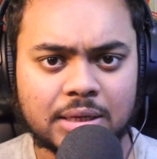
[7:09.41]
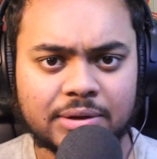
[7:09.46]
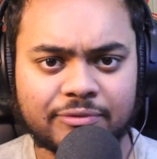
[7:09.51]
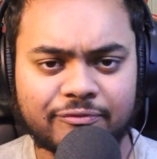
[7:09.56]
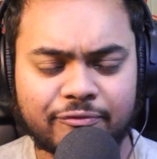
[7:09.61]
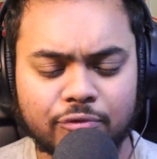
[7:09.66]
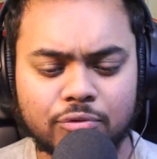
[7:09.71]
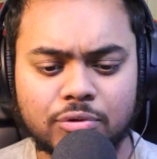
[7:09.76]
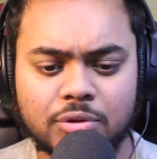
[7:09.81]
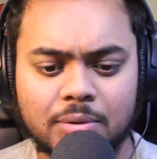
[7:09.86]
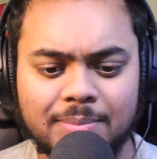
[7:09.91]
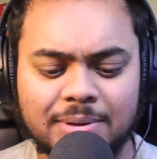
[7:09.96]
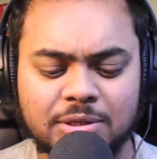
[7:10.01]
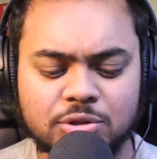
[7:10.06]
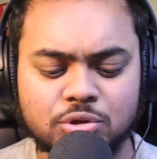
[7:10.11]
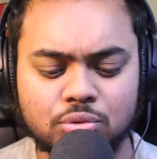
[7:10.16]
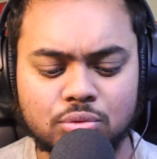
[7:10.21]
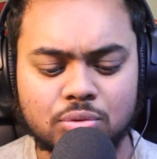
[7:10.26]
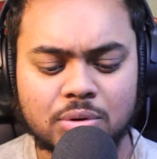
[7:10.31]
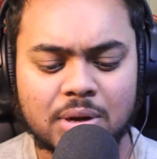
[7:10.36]
through the
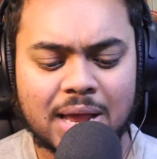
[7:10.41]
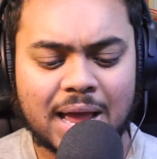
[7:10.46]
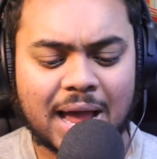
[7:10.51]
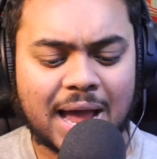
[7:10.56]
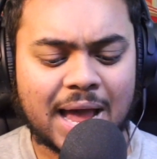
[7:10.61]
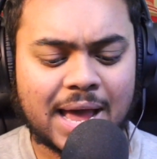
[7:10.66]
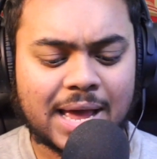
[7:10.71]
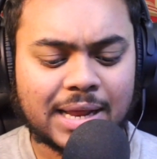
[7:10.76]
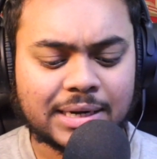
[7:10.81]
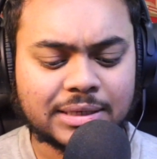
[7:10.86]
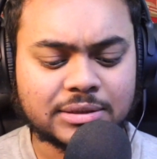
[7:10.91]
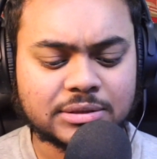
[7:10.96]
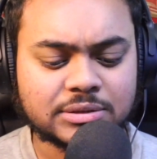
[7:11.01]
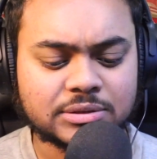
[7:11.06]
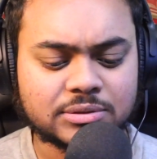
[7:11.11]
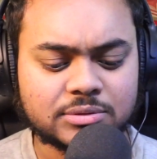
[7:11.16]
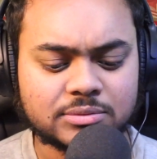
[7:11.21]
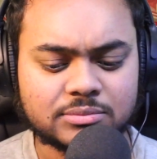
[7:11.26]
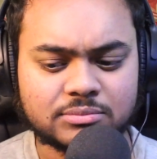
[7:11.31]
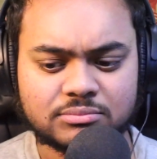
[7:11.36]
middle, and